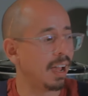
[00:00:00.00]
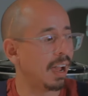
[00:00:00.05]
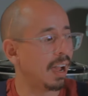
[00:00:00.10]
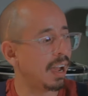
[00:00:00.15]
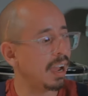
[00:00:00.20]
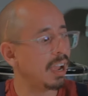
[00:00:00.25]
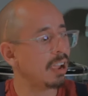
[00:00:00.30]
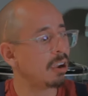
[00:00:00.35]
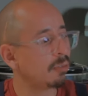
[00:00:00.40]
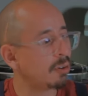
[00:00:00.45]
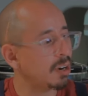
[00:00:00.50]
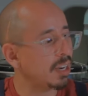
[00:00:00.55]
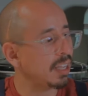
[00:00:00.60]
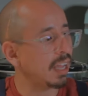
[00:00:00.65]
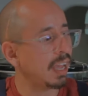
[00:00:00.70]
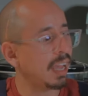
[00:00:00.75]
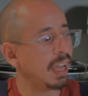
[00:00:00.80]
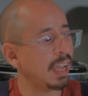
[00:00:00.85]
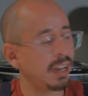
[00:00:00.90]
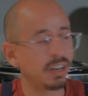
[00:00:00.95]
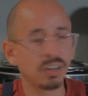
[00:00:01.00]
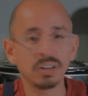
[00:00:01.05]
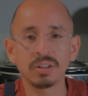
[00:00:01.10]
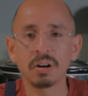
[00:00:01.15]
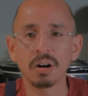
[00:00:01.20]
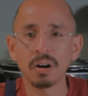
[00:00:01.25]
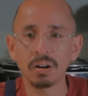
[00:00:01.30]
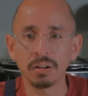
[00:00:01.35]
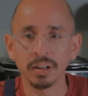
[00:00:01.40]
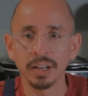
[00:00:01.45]
I already had
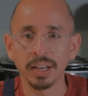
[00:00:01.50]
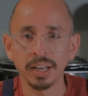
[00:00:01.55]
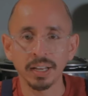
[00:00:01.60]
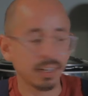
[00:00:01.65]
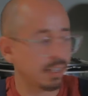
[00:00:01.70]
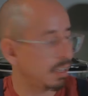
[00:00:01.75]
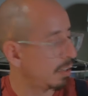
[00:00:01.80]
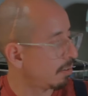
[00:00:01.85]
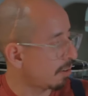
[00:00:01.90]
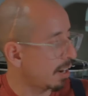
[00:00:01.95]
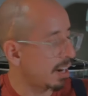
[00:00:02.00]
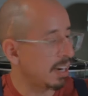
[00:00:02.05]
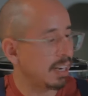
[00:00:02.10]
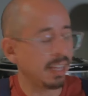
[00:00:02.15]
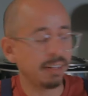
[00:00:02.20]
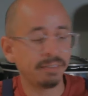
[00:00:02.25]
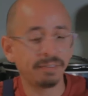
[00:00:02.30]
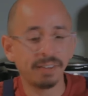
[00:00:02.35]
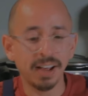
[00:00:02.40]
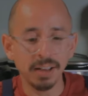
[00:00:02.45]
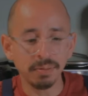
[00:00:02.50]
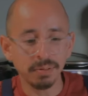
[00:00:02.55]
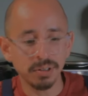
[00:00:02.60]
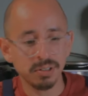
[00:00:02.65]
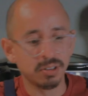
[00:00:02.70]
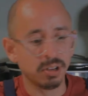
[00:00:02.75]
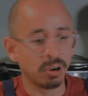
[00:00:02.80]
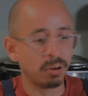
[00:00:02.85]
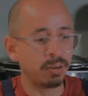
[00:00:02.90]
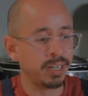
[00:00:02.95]
garlic, right? If I
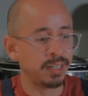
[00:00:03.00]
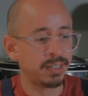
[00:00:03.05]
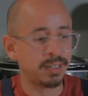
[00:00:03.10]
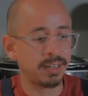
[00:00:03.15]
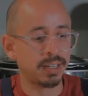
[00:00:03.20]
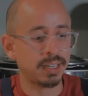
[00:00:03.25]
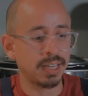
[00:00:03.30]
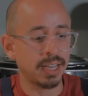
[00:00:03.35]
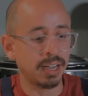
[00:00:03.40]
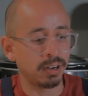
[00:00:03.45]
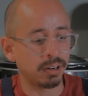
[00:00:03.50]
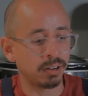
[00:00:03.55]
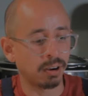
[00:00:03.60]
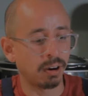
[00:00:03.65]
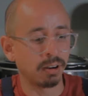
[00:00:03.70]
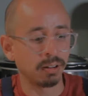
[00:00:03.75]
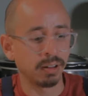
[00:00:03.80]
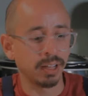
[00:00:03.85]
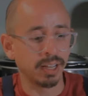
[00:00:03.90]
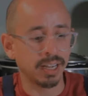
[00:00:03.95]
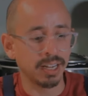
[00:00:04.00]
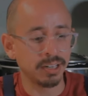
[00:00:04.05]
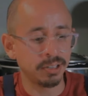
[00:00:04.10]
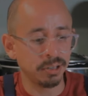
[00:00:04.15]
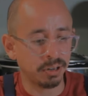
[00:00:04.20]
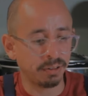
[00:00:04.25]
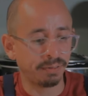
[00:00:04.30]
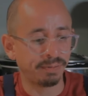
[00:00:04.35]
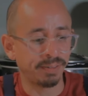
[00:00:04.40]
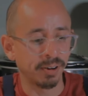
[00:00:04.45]
was going to get garlic, I
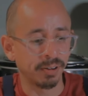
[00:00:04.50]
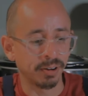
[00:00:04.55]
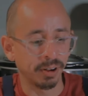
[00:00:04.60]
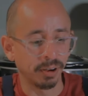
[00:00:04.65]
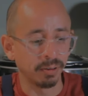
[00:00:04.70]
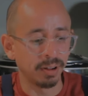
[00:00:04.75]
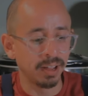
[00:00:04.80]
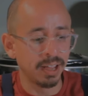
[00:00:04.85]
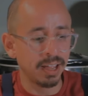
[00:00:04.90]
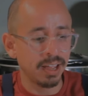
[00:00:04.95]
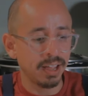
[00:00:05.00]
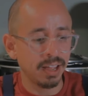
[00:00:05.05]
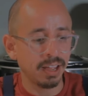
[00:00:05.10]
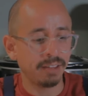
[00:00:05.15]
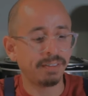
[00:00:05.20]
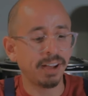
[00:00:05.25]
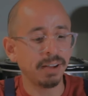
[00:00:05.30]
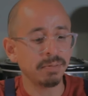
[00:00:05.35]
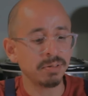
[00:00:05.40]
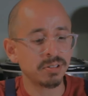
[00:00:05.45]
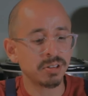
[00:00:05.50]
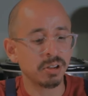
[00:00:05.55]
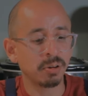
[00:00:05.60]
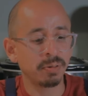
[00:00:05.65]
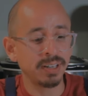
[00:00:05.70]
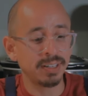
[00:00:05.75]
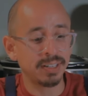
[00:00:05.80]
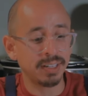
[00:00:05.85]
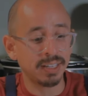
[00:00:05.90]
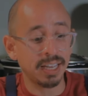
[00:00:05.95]
took a photo. If I was
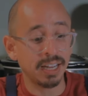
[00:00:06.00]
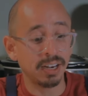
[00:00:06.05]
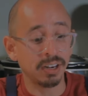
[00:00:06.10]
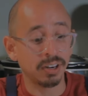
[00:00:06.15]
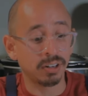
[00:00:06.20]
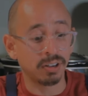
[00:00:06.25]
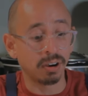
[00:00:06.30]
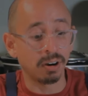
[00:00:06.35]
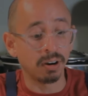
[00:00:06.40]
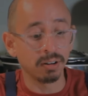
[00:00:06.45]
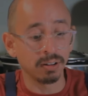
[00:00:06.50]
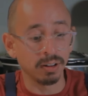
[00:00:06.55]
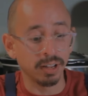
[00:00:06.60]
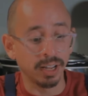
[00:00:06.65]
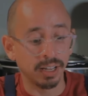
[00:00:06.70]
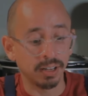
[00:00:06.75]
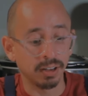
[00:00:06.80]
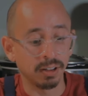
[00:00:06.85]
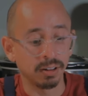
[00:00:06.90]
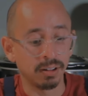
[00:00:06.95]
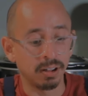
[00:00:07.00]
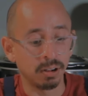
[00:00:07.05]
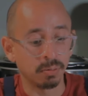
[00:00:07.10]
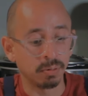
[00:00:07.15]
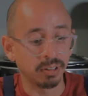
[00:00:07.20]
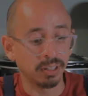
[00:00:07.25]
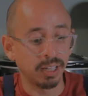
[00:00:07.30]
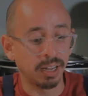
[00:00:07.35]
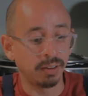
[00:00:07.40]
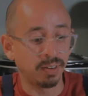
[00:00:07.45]
going to get garlic along
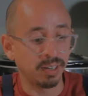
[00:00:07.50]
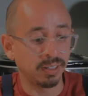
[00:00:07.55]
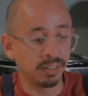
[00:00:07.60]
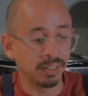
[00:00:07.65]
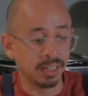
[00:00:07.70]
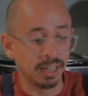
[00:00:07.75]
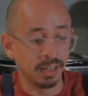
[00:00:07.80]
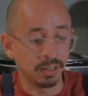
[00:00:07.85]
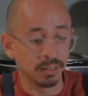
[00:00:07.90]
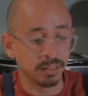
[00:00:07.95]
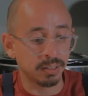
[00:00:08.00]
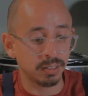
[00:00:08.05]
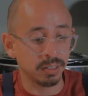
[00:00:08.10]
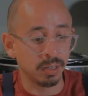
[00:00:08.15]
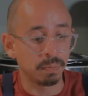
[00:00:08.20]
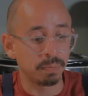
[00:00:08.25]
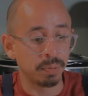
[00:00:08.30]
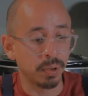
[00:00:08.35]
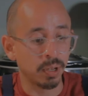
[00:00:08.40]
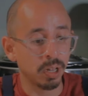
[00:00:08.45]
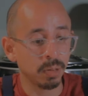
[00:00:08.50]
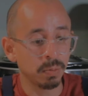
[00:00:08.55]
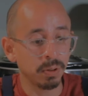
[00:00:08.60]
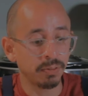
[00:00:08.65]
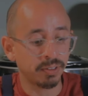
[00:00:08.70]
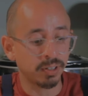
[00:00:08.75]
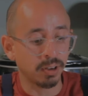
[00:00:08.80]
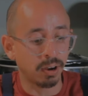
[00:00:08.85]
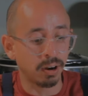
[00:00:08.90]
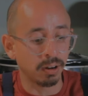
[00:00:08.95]
with everything else, a bulb
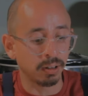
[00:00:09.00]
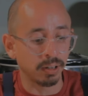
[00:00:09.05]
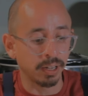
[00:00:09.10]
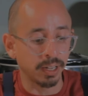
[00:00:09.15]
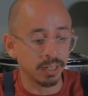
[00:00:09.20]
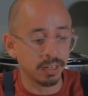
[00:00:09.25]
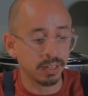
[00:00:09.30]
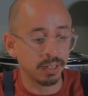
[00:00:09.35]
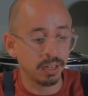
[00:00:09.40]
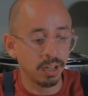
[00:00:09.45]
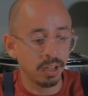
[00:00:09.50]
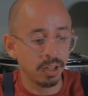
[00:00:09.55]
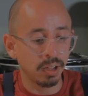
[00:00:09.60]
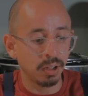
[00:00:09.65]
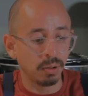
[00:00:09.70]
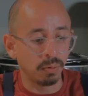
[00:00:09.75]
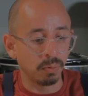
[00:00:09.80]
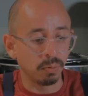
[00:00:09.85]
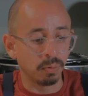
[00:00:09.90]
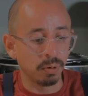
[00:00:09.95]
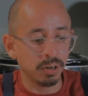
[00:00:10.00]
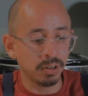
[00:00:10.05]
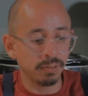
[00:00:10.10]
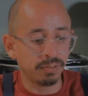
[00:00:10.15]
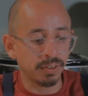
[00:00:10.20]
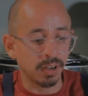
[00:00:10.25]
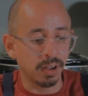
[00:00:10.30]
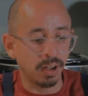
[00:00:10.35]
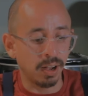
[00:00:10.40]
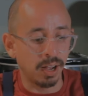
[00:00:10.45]
of garlic would
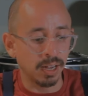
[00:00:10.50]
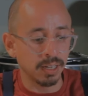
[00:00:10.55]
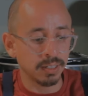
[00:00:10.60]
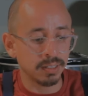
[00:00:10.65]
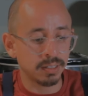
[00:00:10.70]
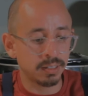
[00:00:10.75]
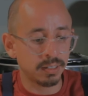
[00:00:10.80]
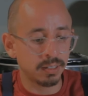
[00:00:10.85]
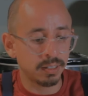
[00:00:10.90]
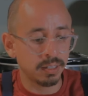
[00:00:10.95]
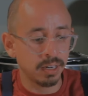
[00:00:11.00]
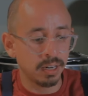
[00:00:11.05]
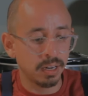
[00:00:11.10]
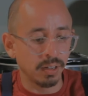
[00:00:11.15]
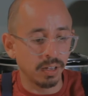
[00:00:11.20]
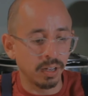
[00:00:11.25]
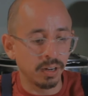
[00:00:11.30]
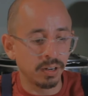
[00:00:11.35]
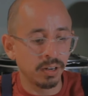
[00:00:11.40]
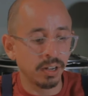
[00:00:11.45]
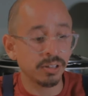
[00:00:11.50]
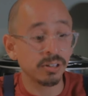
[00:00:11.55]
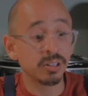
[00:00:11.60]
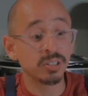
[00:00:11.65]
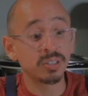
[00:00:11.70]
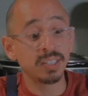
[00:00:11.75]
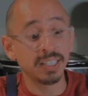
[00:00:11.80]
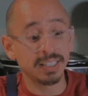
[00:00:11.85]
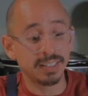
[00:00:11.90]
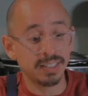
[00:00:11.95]
have cost another
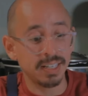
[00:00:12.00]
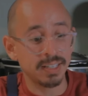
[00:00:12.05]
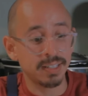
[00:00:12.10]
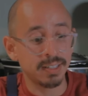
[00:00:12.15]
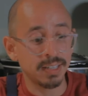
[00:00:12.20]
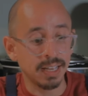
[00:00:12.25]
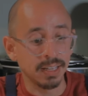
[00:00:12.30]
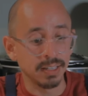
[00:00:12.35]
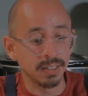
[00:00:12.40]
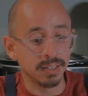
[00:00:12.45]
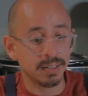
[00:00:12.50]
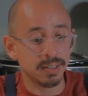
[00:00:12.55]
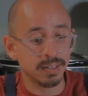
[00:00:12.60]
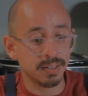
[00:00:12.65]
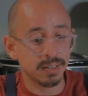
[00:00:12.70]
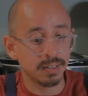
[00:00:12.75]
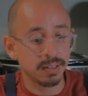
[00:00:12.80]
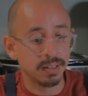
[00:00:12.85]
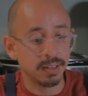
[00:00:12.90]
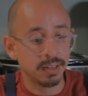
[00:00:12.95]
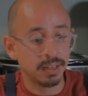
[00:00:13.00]
60 cents.